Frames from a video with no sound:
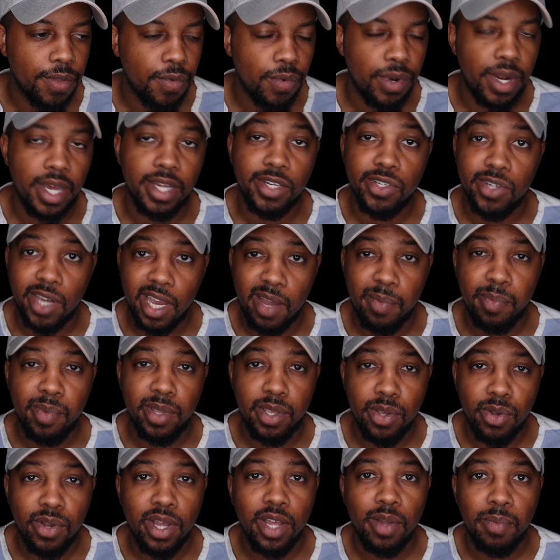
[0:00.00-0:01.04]
When I drop it,
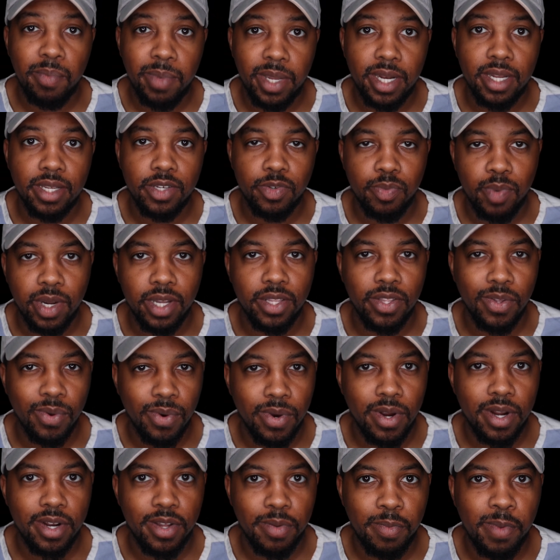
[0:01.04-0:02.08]
you'll help me to spread the
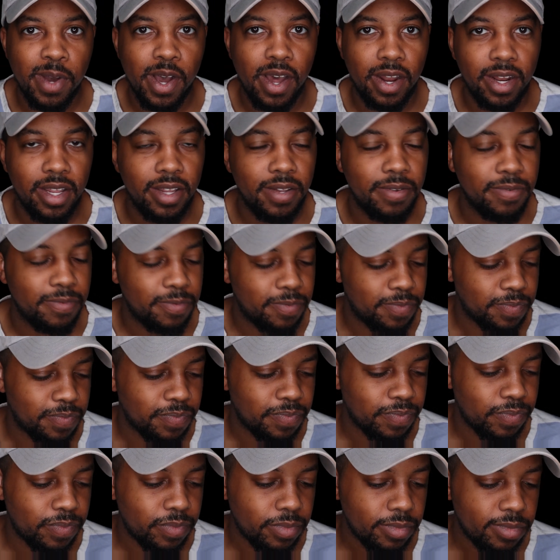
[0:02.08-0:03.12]
word about
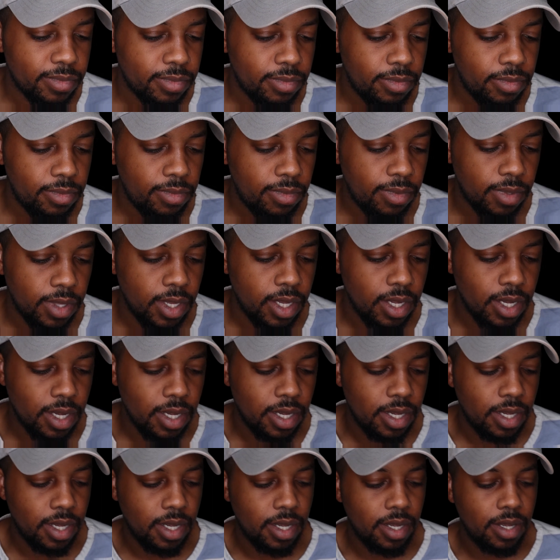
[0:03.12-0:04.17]
it.
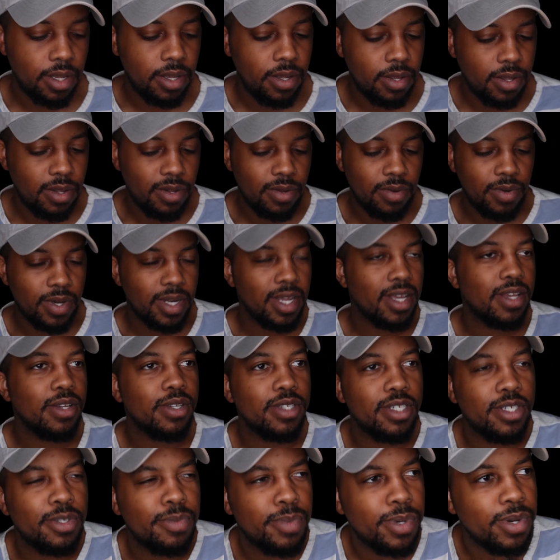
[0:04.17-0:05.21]
What
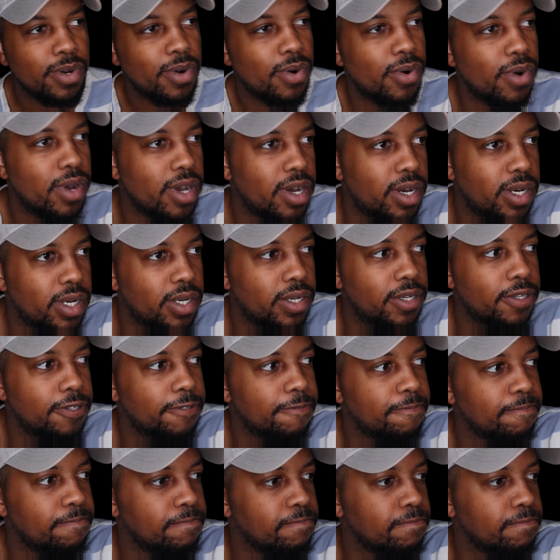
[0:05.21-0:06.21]
else has been going on?